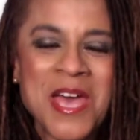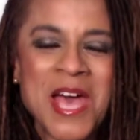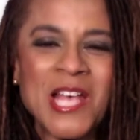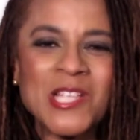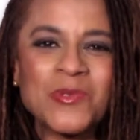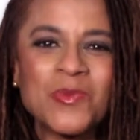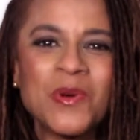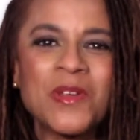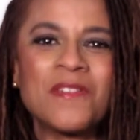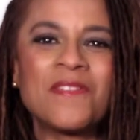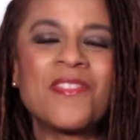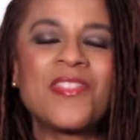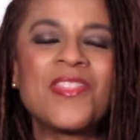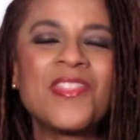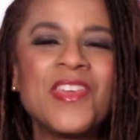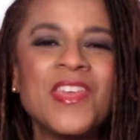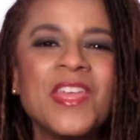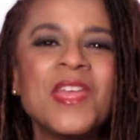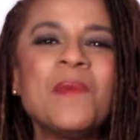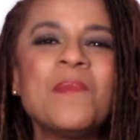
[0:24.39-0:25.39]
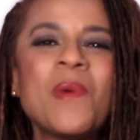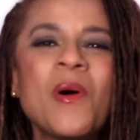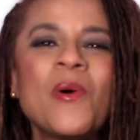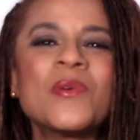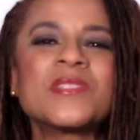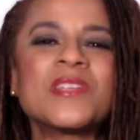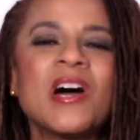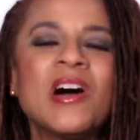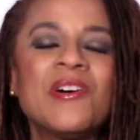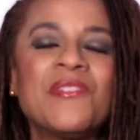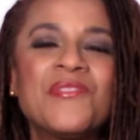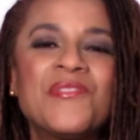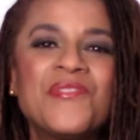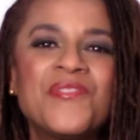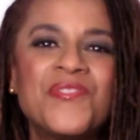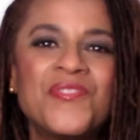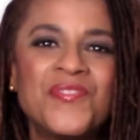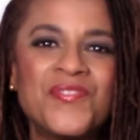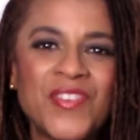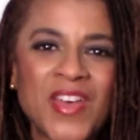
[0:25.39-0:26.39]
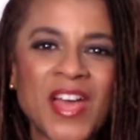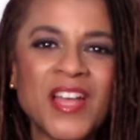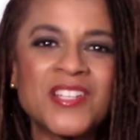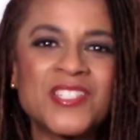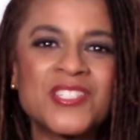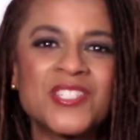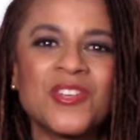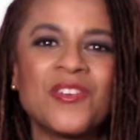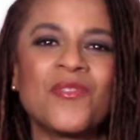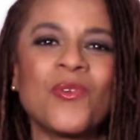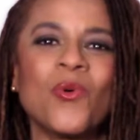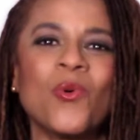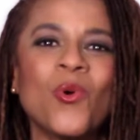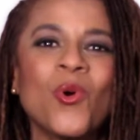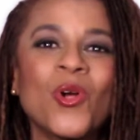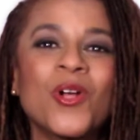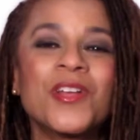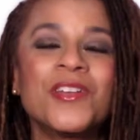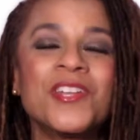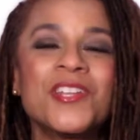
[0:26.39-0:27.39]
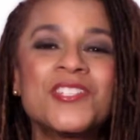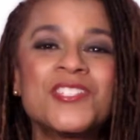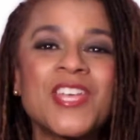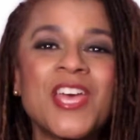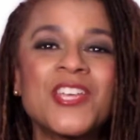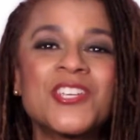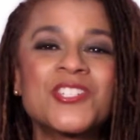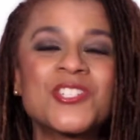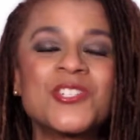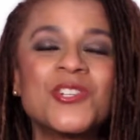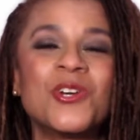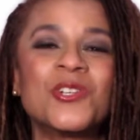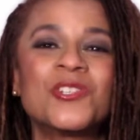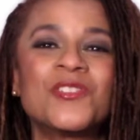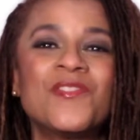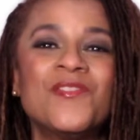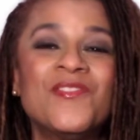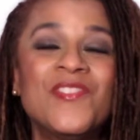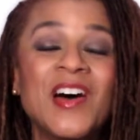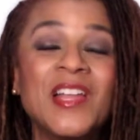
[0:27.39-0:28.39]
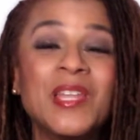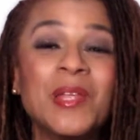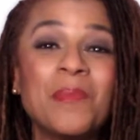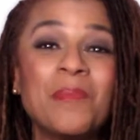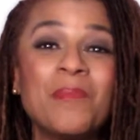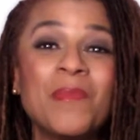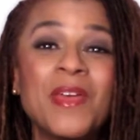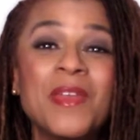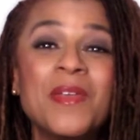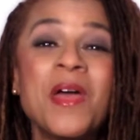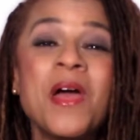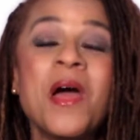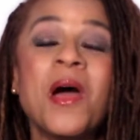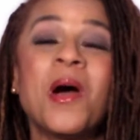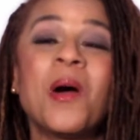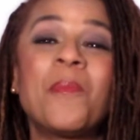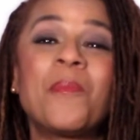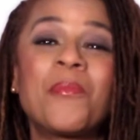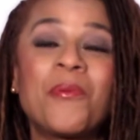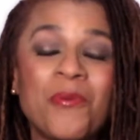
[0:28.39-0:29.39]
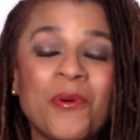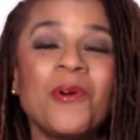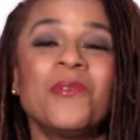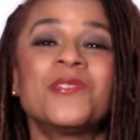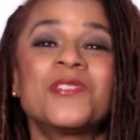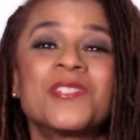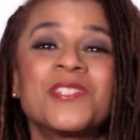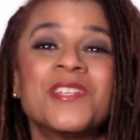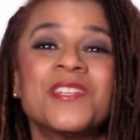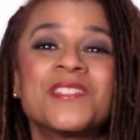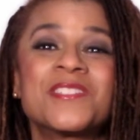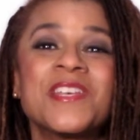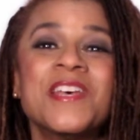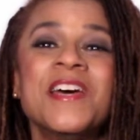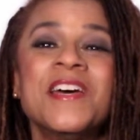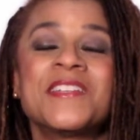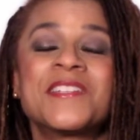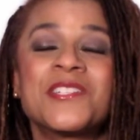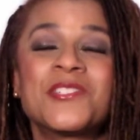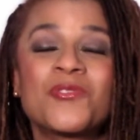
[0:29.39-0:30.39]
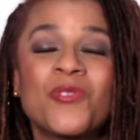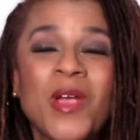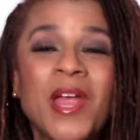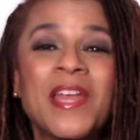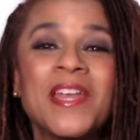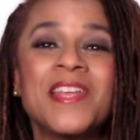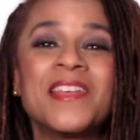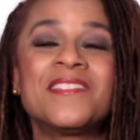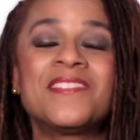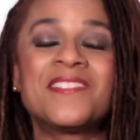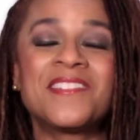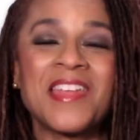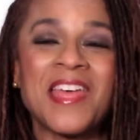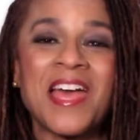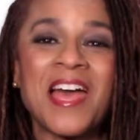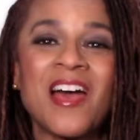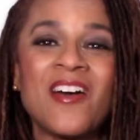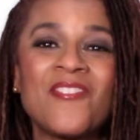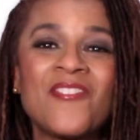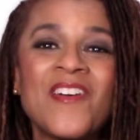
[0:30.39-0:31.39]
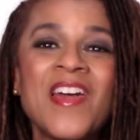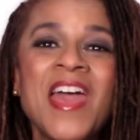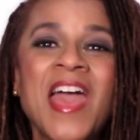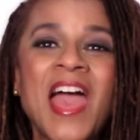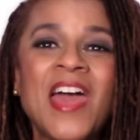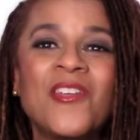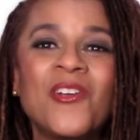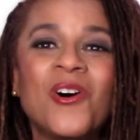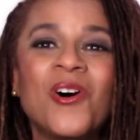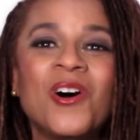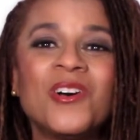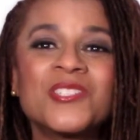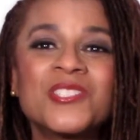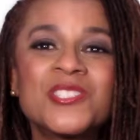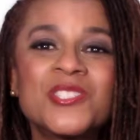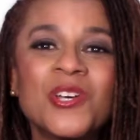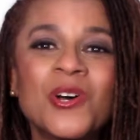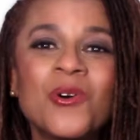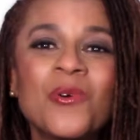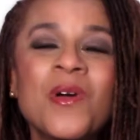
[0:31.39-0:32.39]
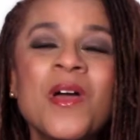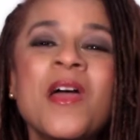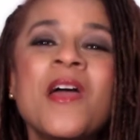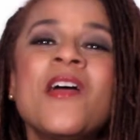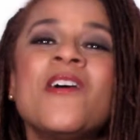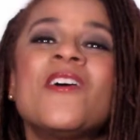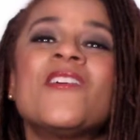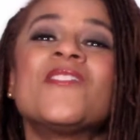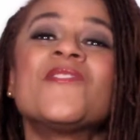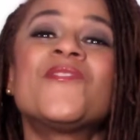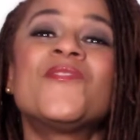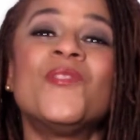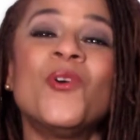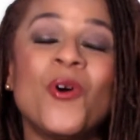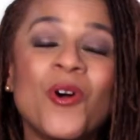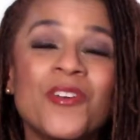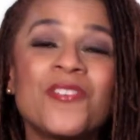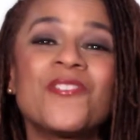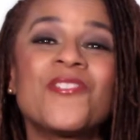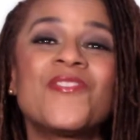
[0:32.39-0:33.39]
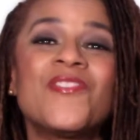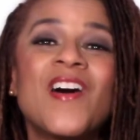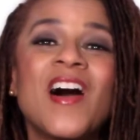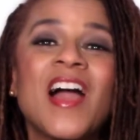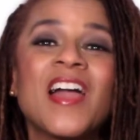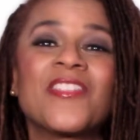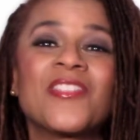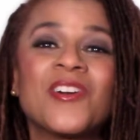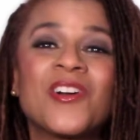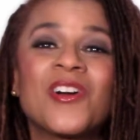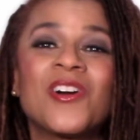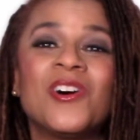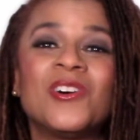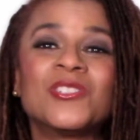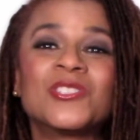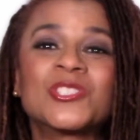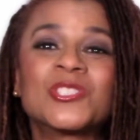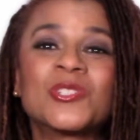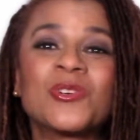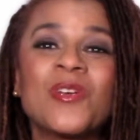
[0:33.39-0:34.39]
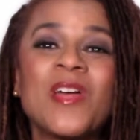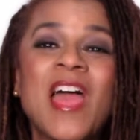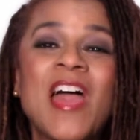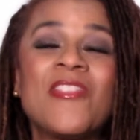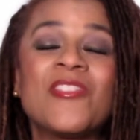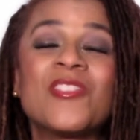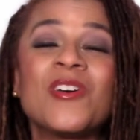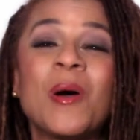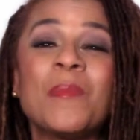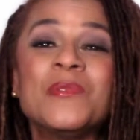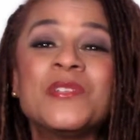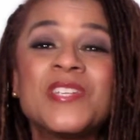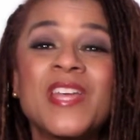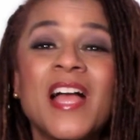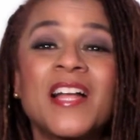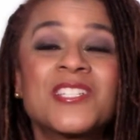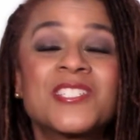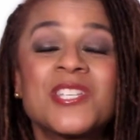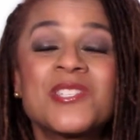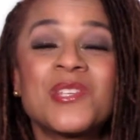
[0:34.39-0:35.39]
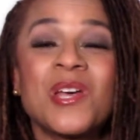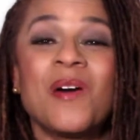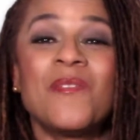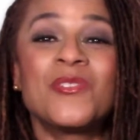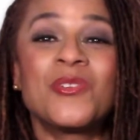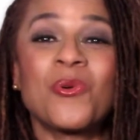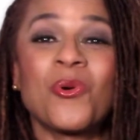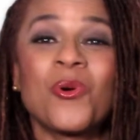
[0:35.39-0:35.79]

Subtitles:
as one of the most effective organizational development approaches to training staff and also fortifying the culture and the objectives of your